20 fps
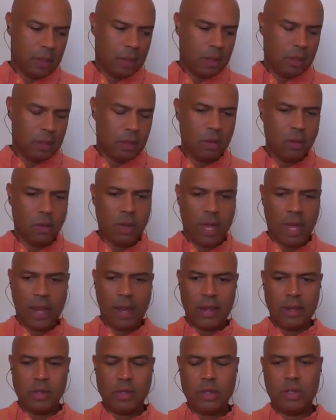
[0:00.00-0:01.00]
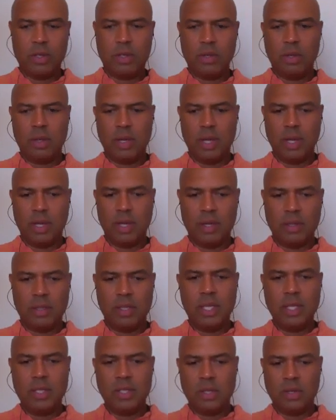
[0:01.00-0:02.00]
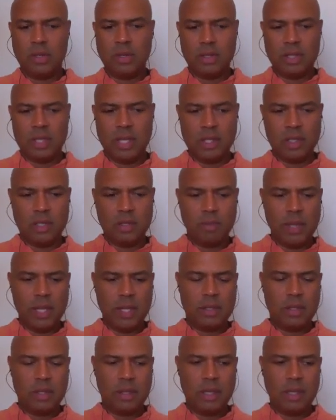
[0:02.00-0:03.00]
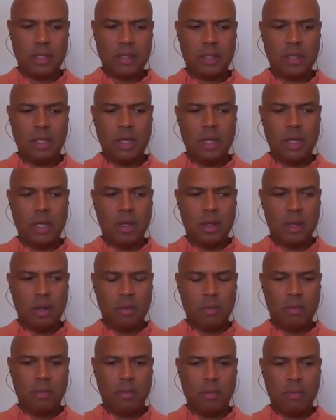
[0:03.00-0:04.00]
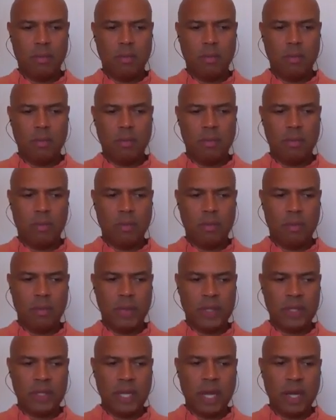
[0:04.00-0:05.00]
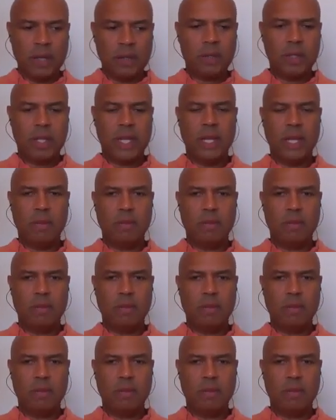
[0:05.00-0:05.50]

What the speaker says: new age teachers that speak to this. But the underlying